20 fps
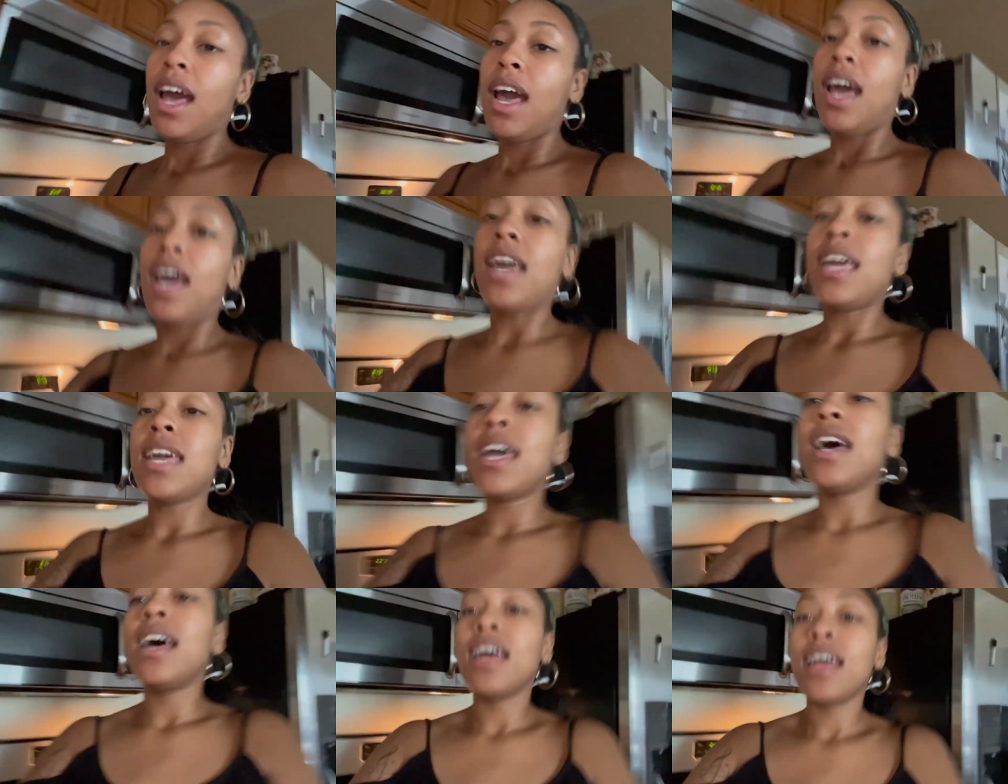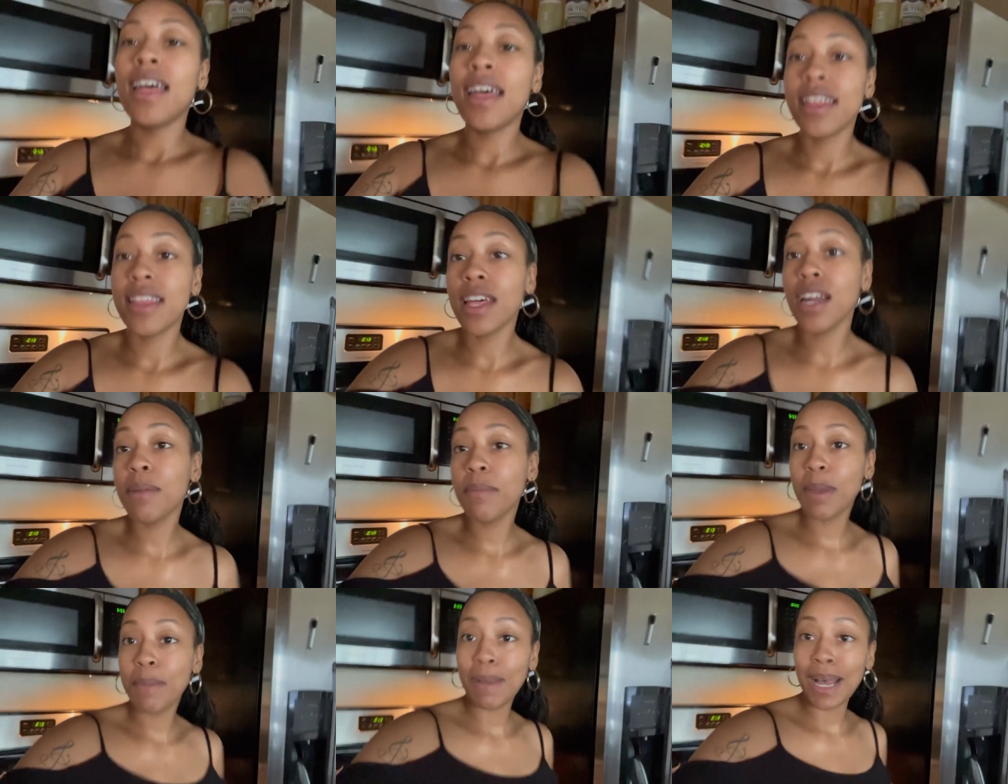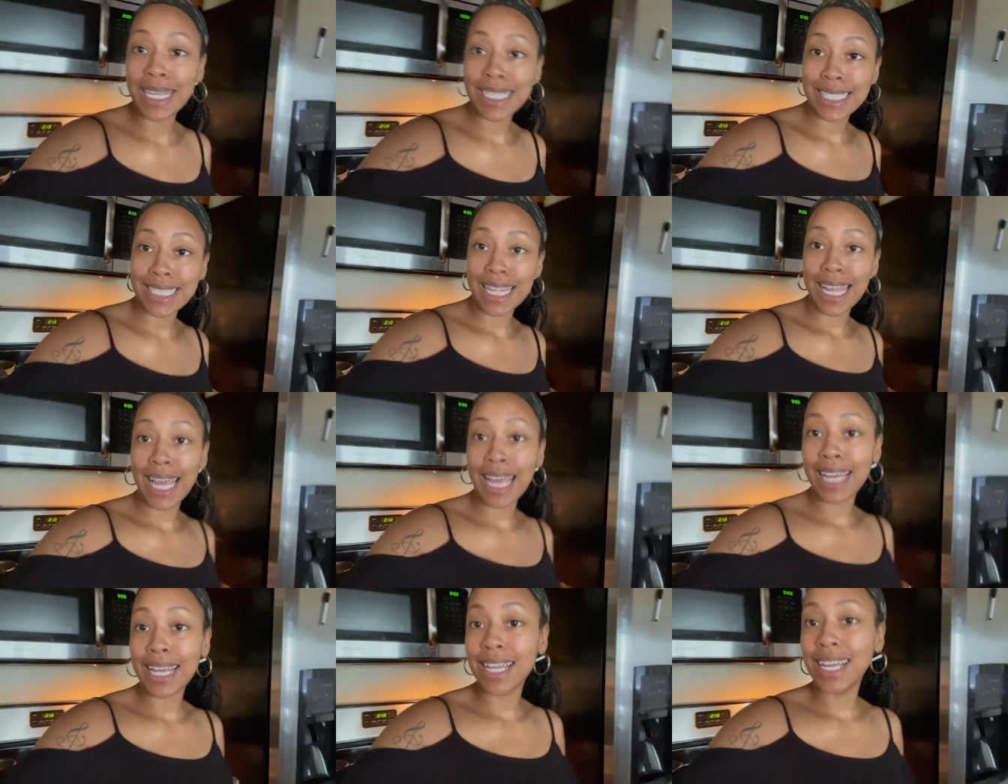And yeah, that'll be my
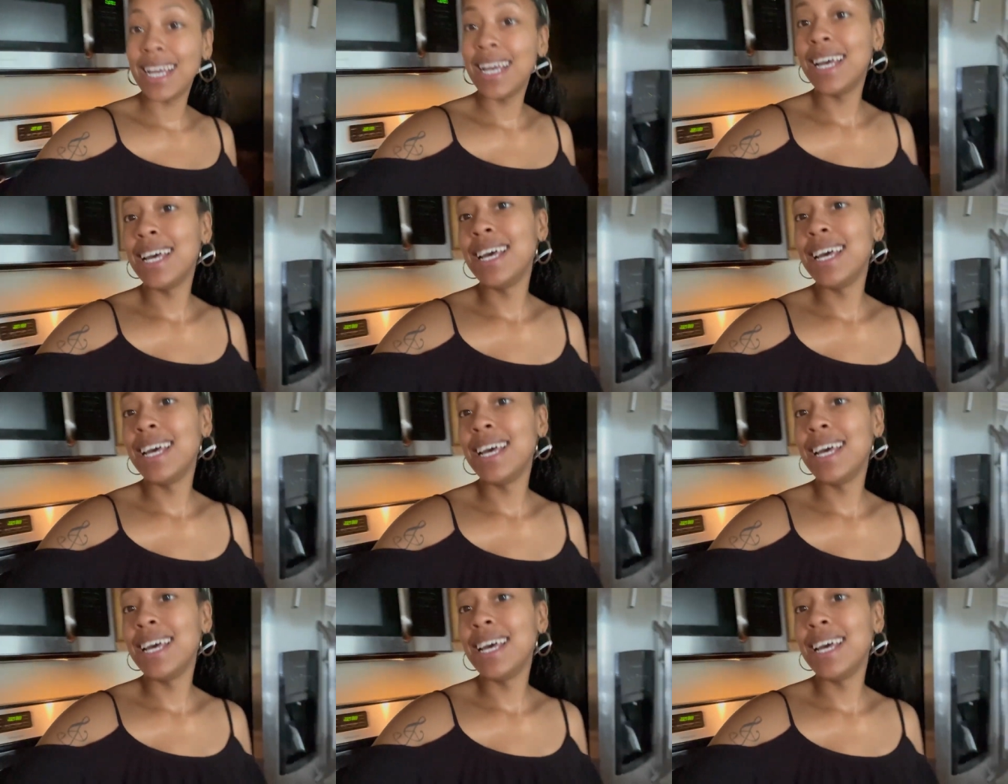snack.